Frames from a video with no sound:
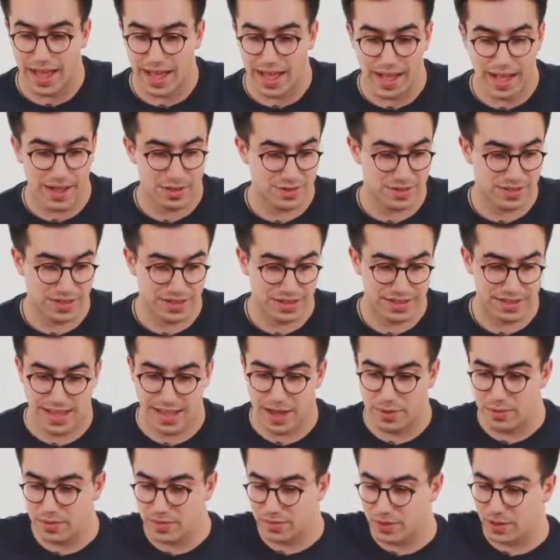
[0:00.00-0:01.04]
Outside of
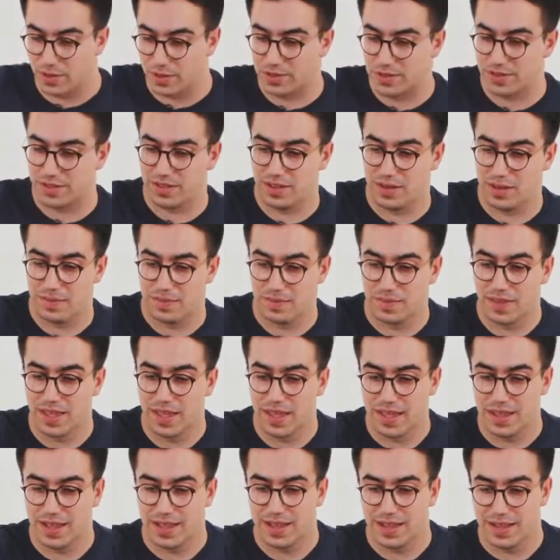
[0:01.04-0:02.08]
that, we've got some
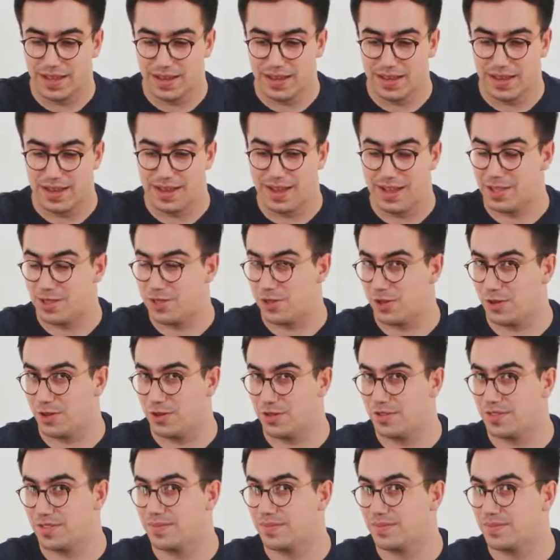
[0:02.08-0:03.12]

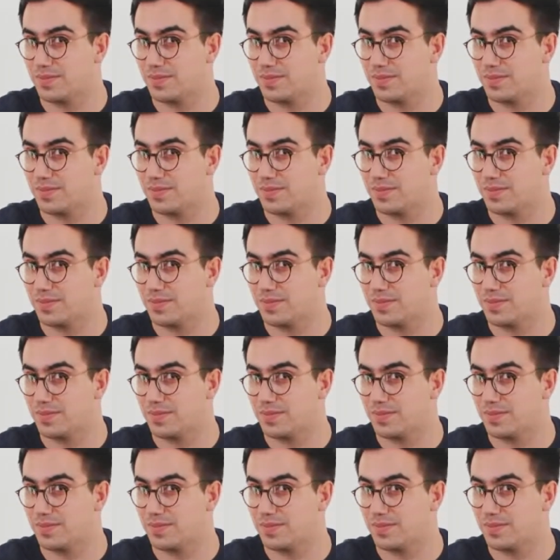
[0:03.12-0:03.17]
nachos.